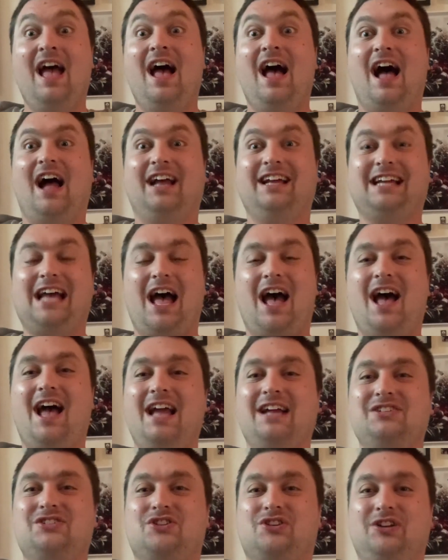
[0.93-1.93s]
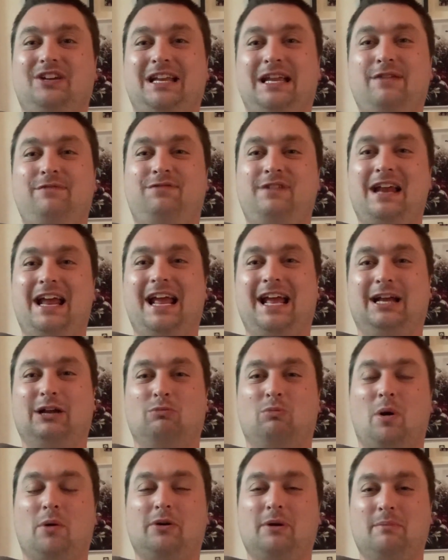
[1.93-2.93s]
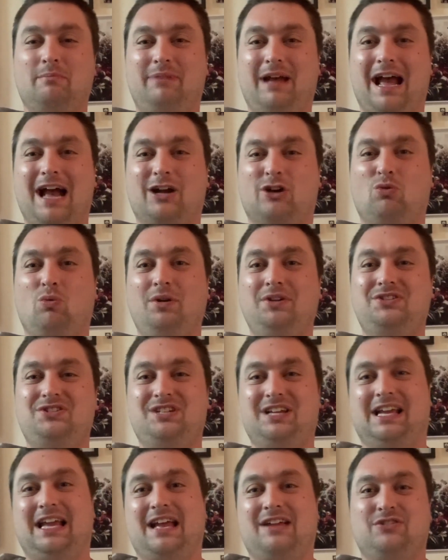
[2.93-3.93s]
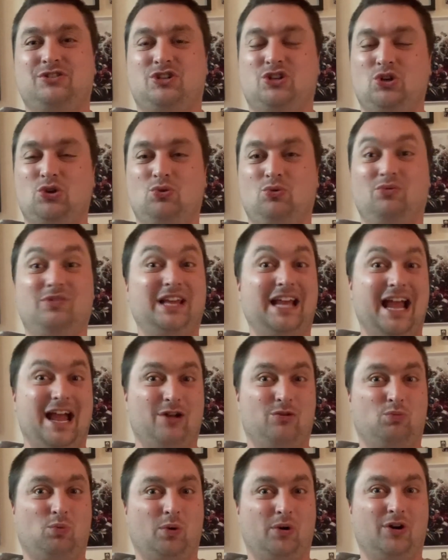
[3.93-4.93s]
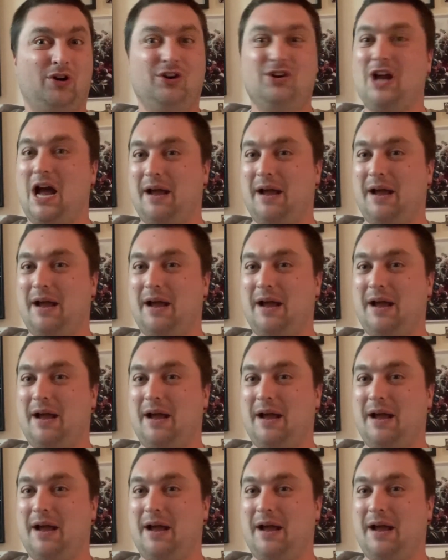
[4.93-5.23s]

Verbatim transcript: Hi guys, good evening and welcome back once again to The EdWord.